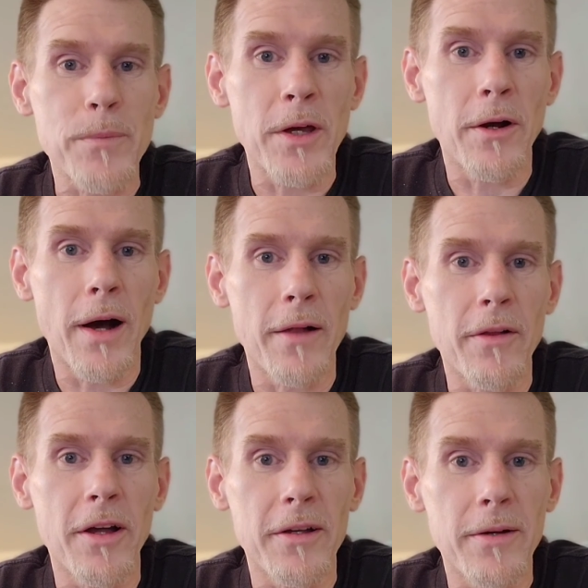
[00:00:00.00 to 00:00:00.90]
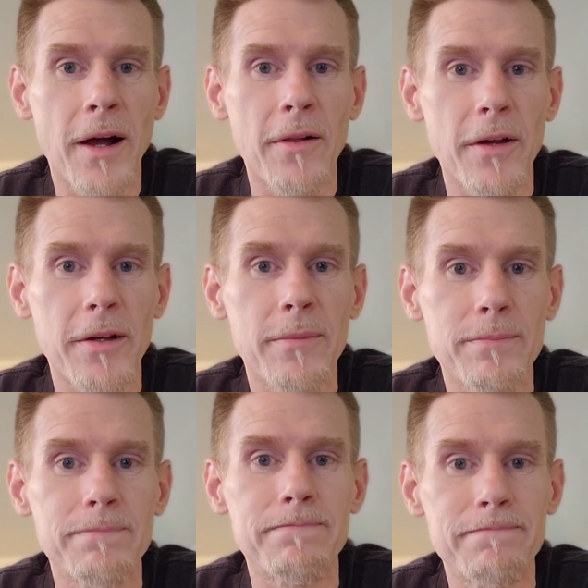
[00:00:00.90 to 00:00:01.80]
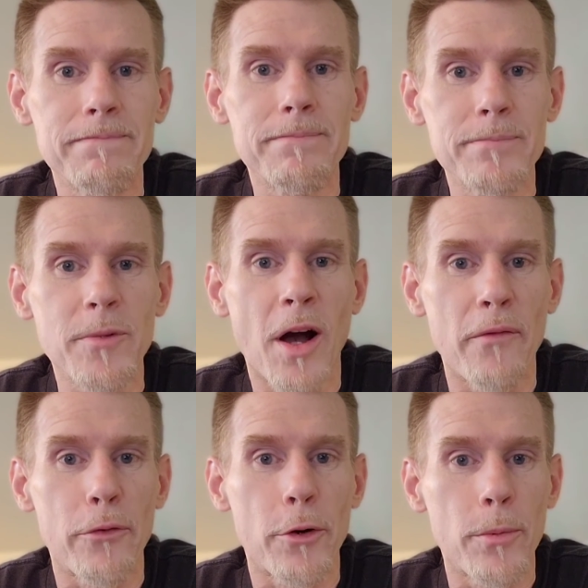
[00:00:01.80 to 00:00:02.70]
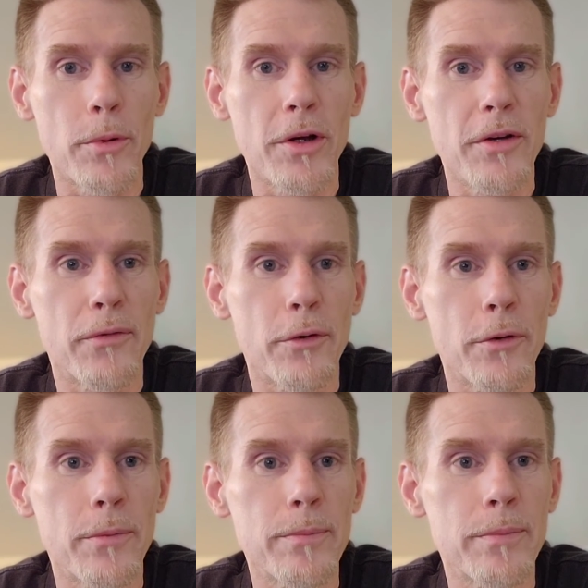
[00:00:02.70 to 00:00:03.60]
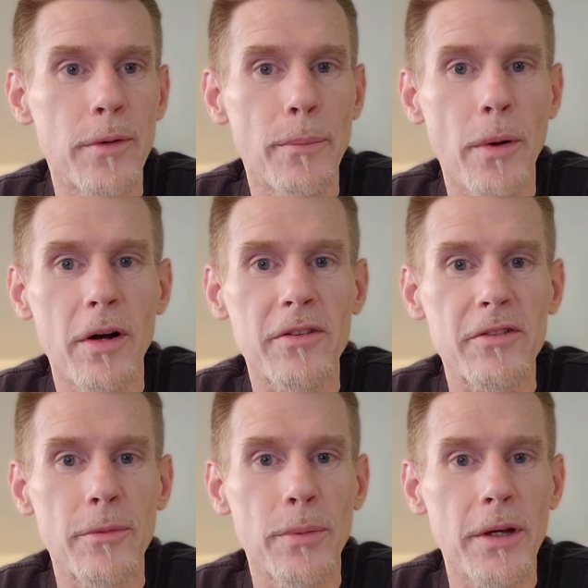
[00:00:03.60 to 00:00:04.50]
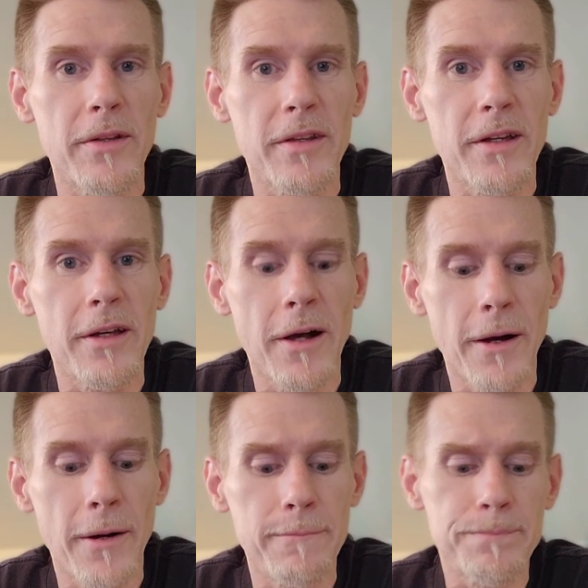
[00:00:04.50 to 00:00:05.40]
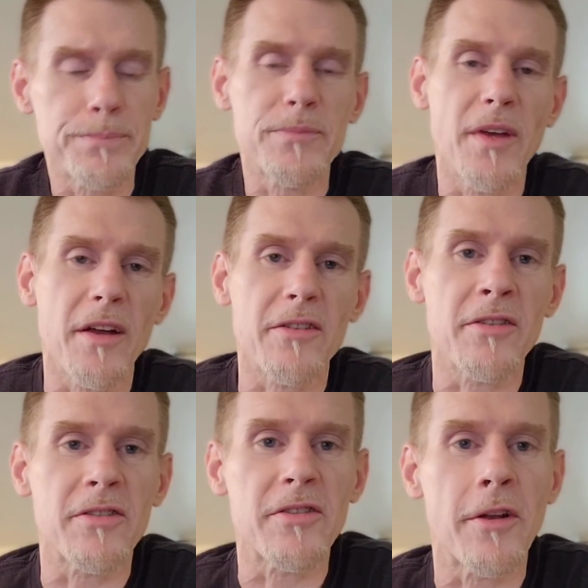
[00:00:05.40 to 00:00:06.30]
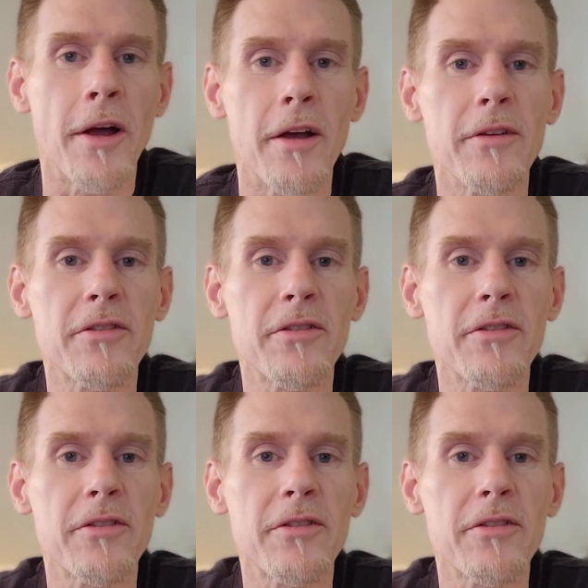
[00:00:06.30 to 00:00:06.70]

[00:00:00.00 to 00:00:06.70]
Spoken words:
I like comfortably for the Bucs to beat the Texans tonight.